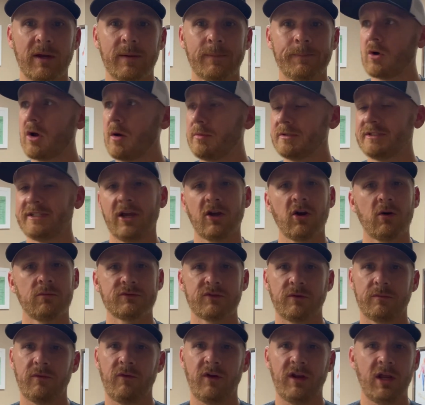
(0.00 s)
A couple take homes from
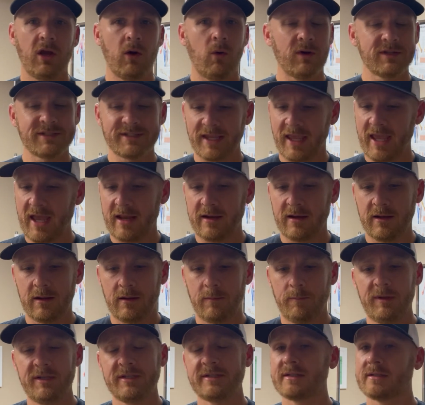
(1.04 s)
the video. Once again, be
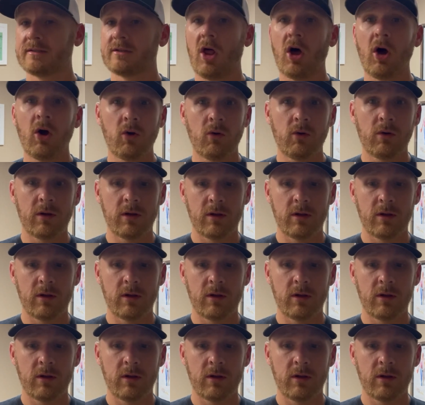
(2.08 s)
slow,